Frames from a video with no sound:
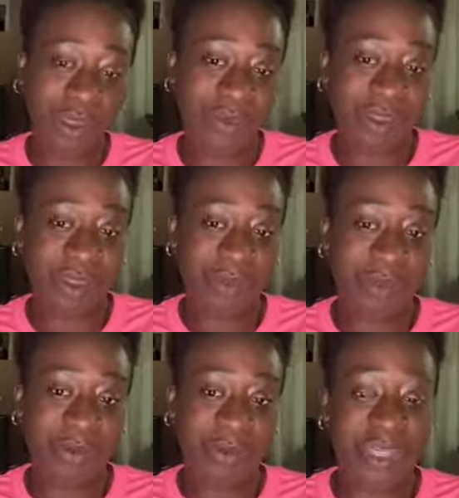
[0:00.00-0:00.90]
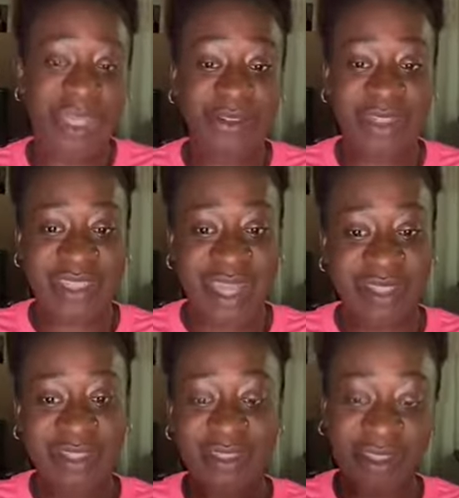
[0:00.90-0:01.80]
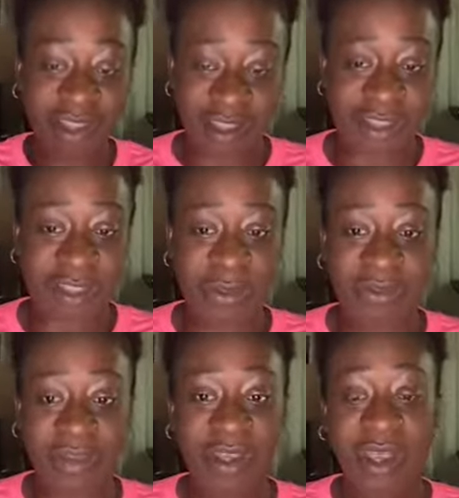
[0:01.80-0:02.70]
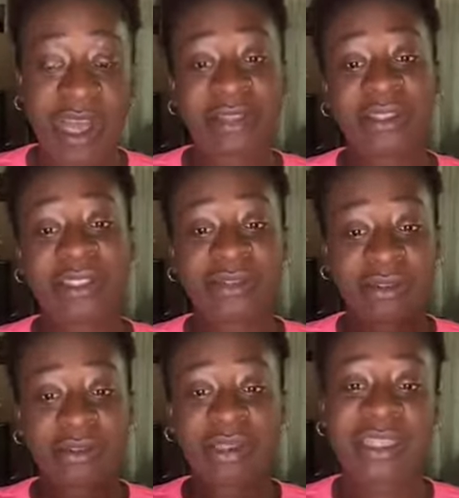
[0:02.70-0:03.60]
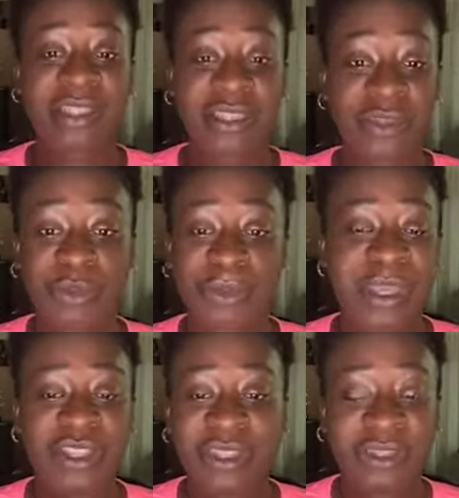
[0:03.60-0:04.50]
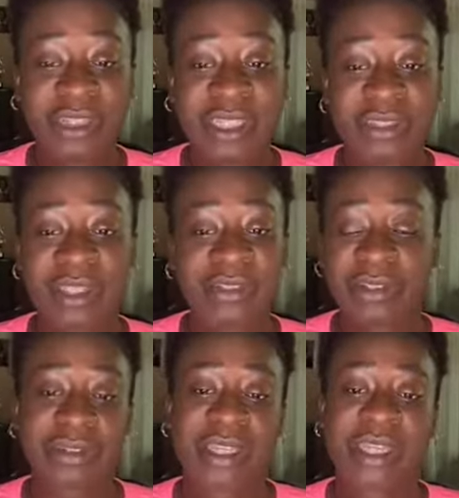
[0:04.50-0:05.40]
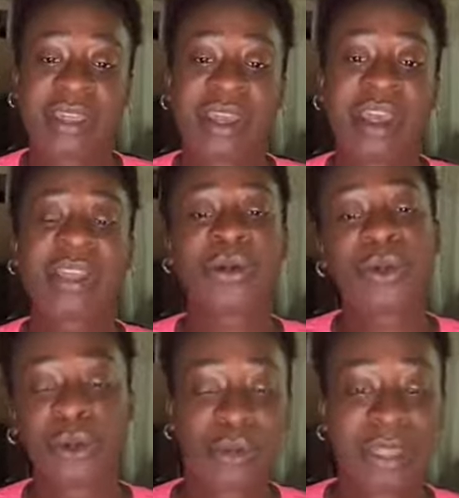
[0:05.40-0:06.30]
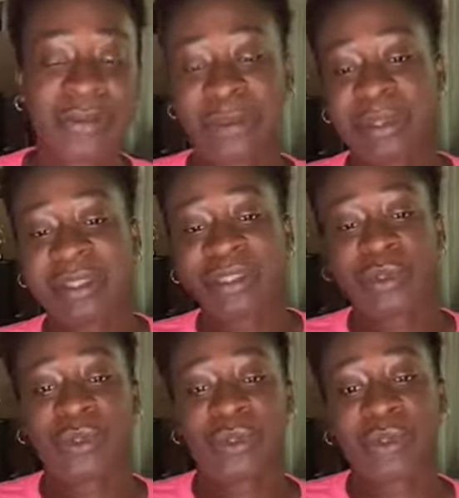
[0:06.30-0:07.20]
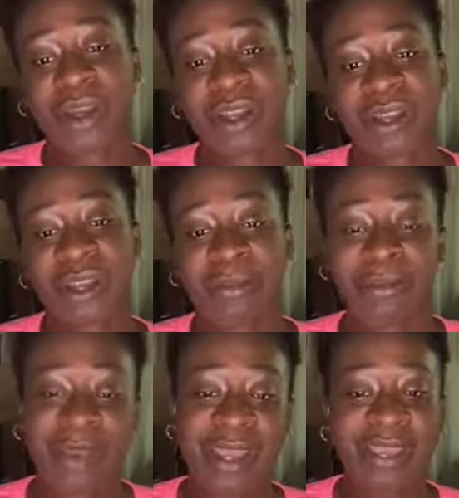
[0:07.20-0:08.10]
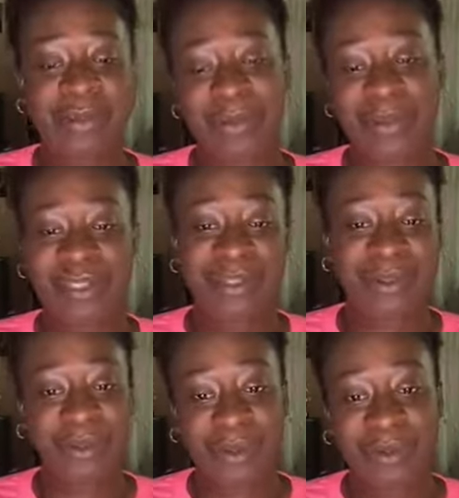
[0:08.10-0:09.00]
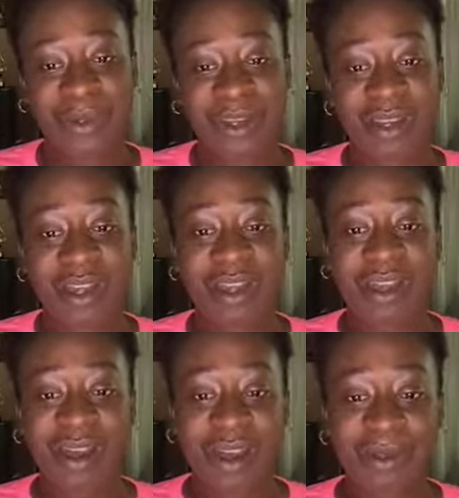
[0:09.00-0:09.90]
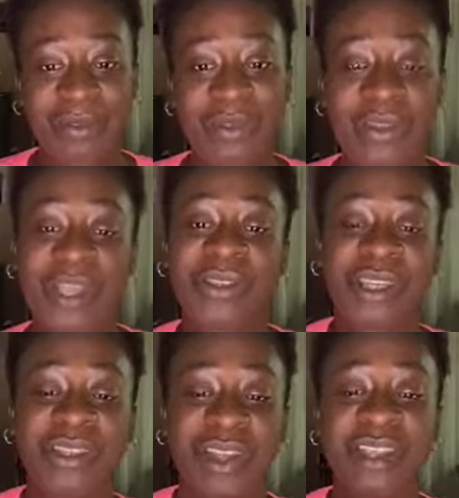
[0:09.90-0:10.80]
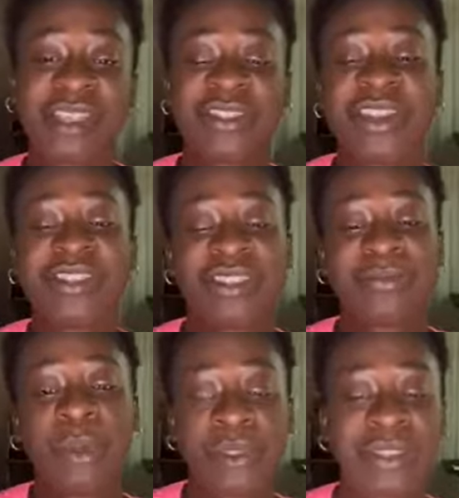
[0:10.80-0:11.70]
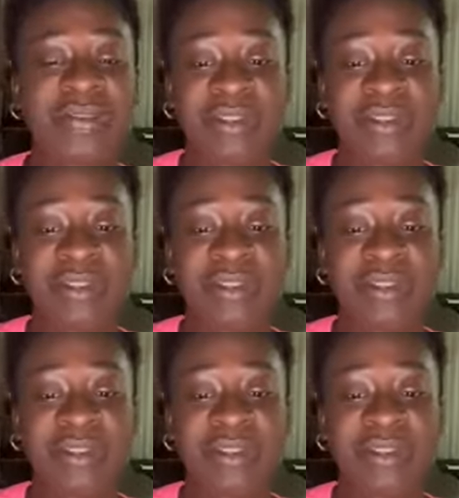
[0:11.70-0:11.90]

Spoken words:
with you. He understands the concept of how to, let's say you mentioned earlier, even create a logo that represents who you are, a brand that represents who you are, so that you cannot, it's not just posting